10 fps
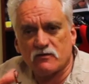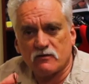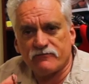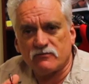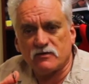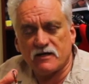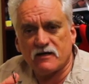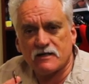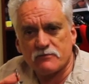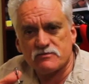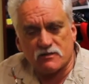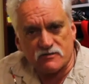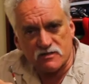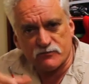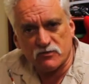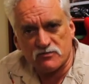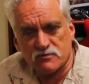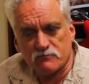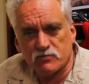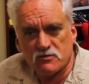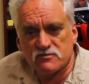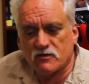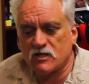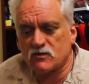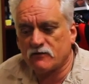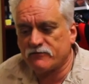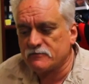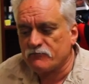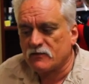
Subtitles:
it off or heat it up so it just pulls the glue off.